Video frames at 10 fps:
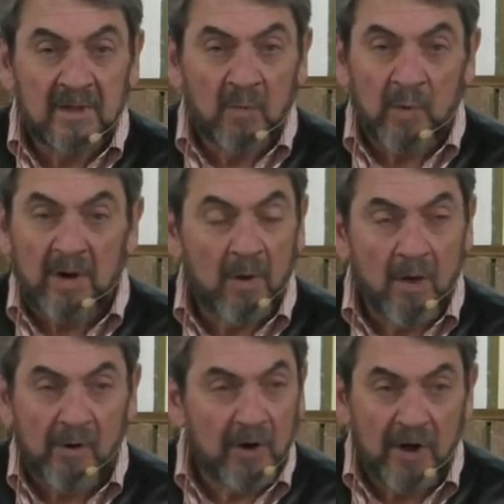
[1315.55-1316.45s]
We're no
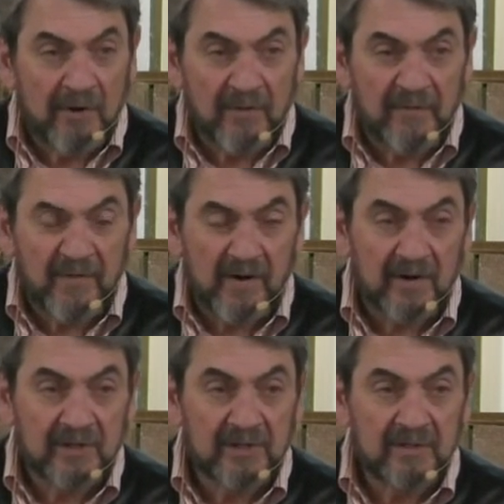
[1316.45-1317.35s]
longer under the
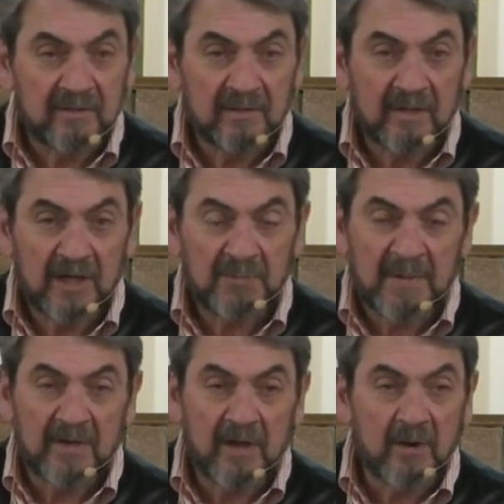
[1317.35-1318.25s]
first, it's
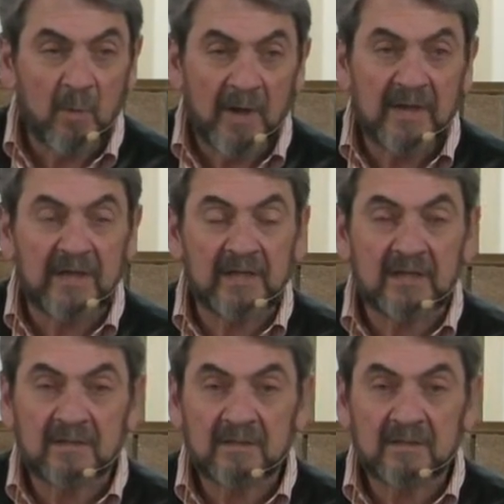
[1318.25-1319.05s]
been done away.